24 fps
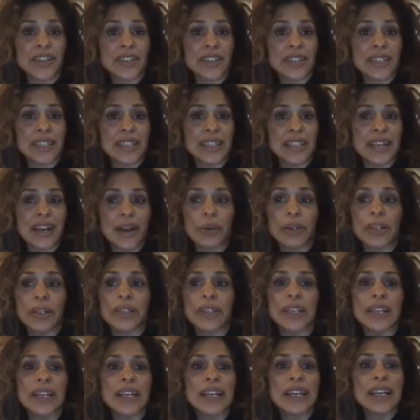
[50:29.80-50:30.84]
Actually, yeah.
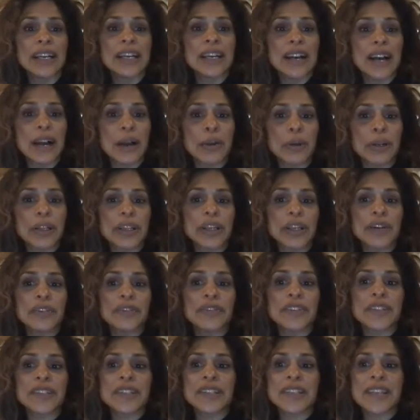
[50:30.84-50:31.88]
I would
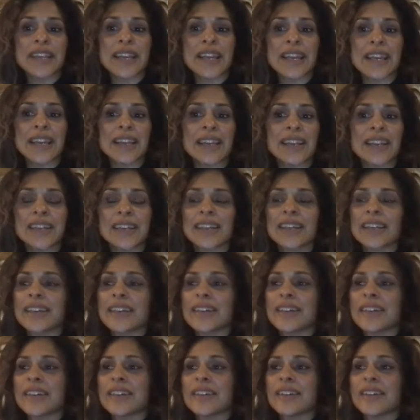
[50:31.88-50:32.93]
love to take
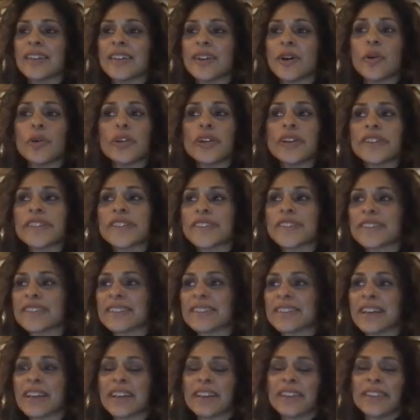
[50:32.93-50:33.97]
onus
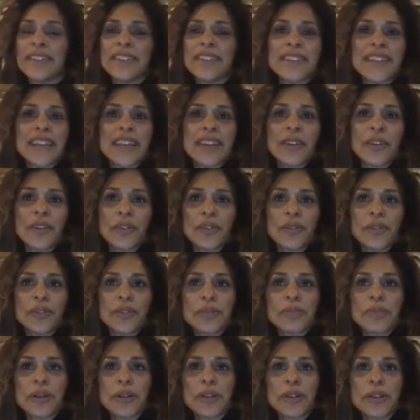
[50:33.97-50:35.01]
and take all
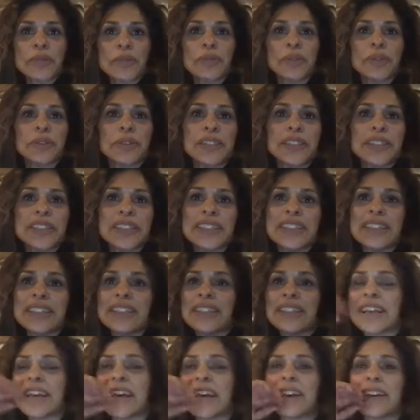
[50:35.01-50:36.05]
the responsibility
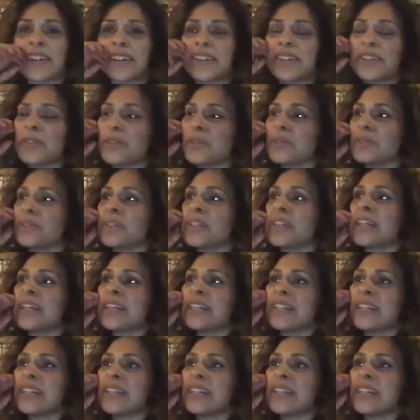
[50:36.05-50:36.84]
and, you know,